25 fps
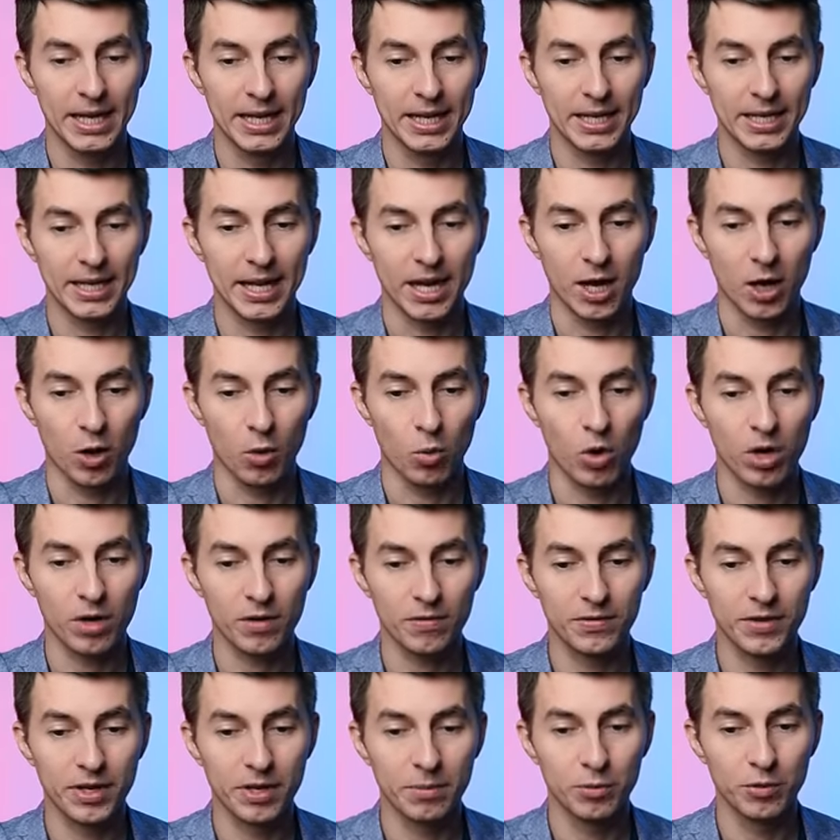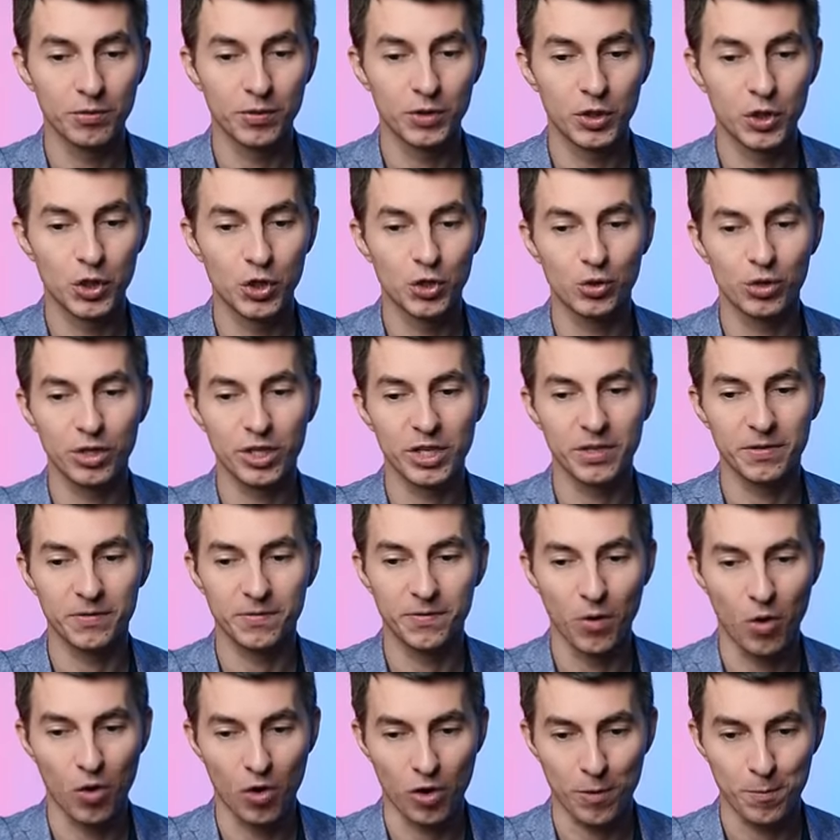Now, what if they move it to
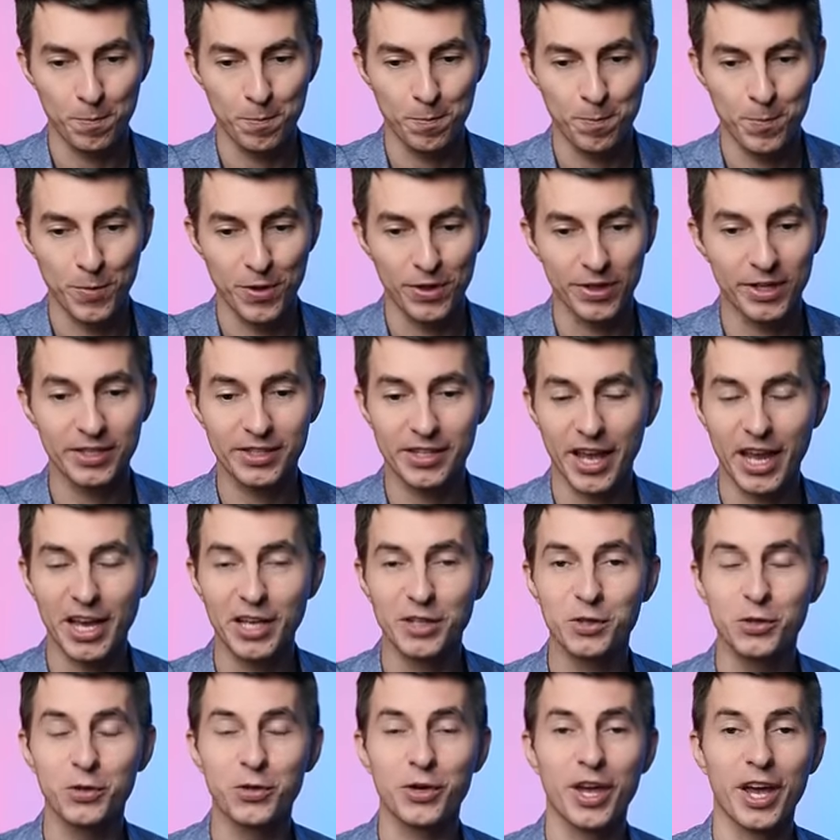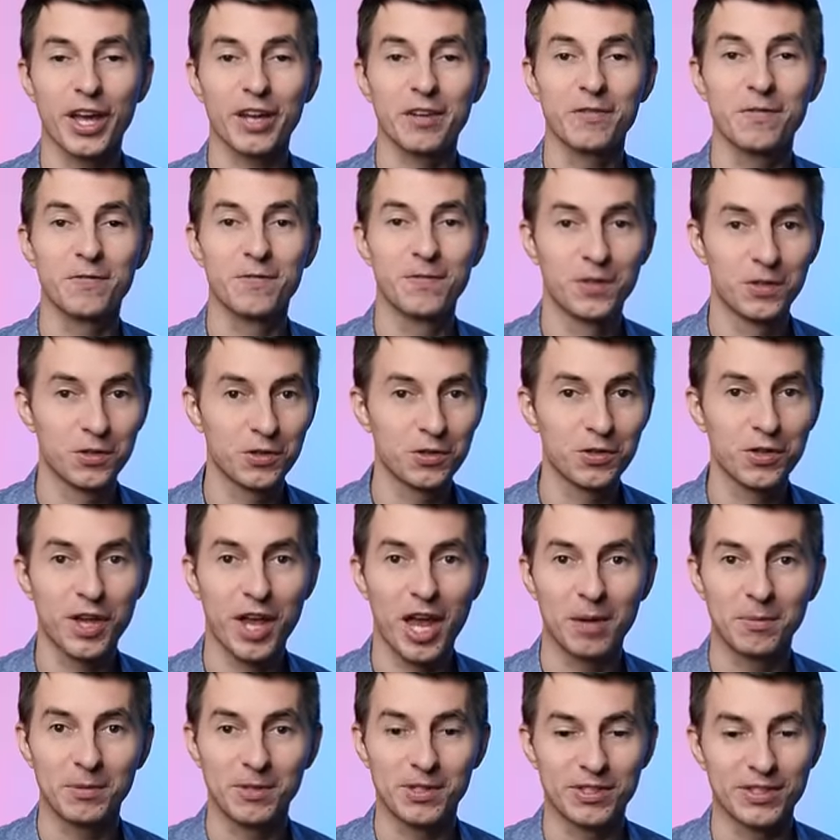e4? In this case, you can finish the
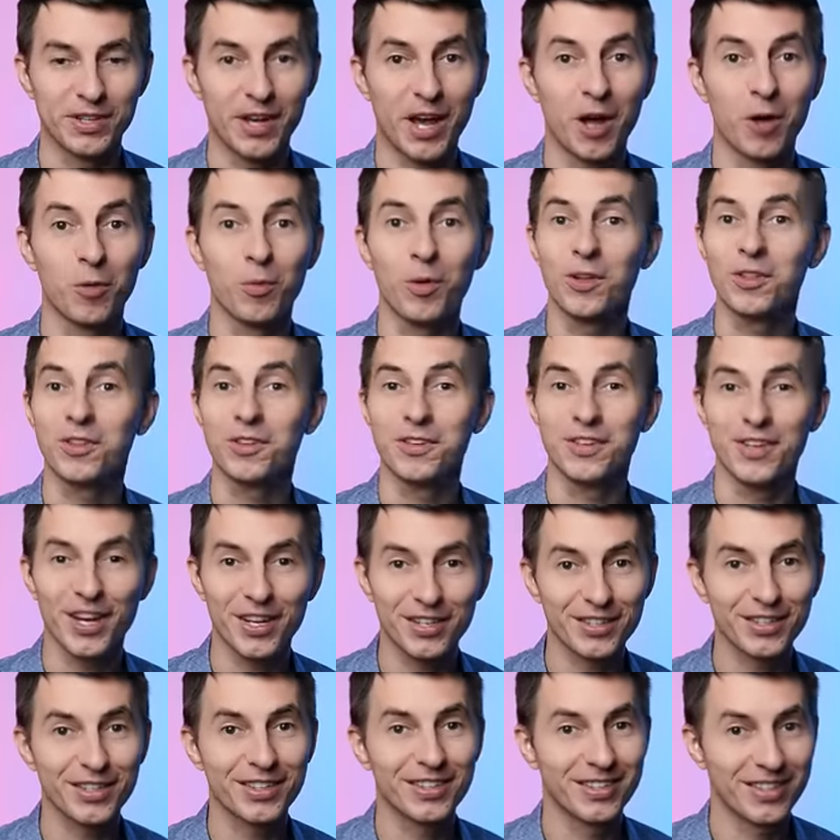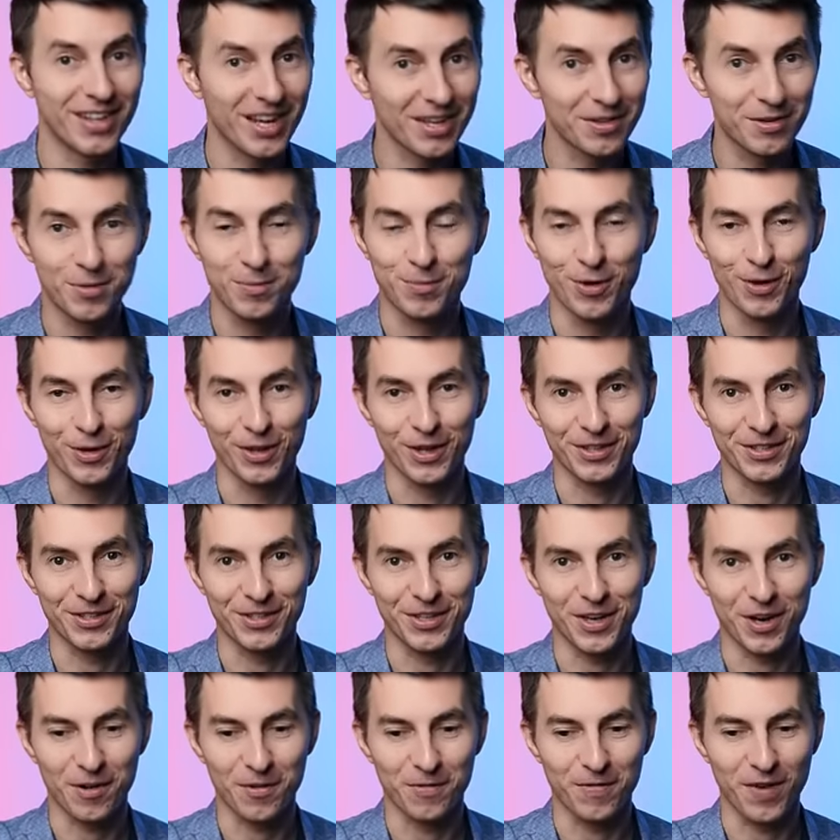game in style with yet another brilliant
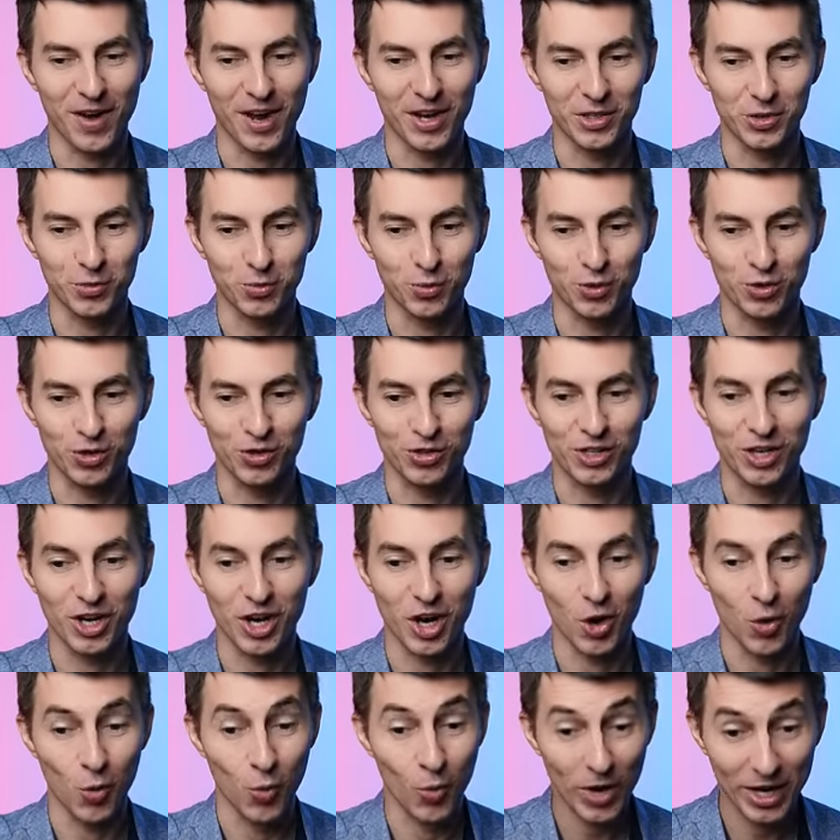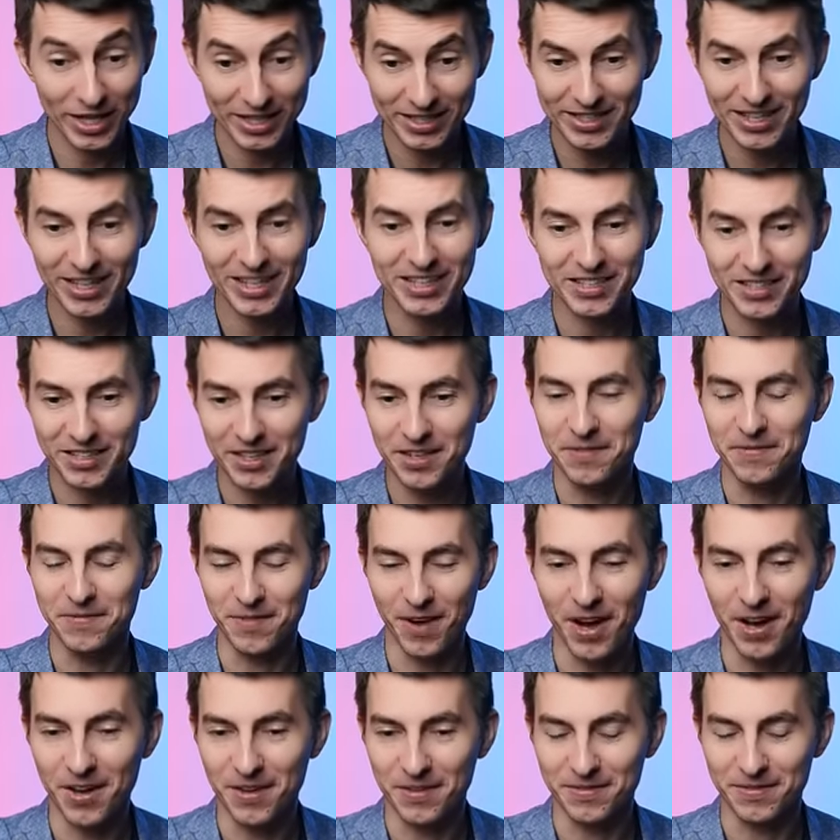sacrifice, which is queen takes
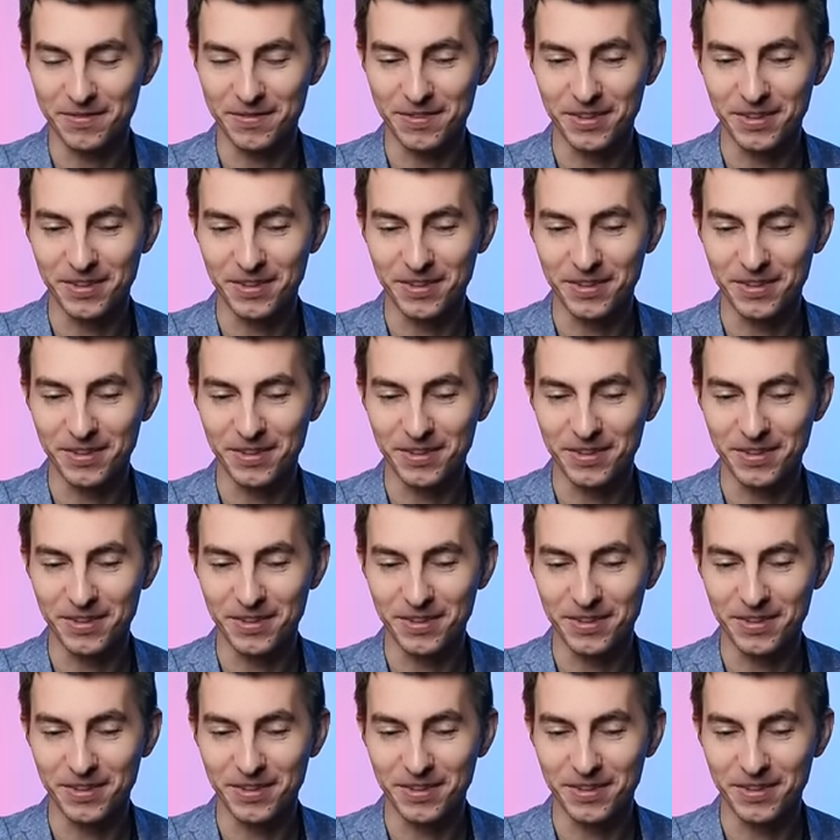d5.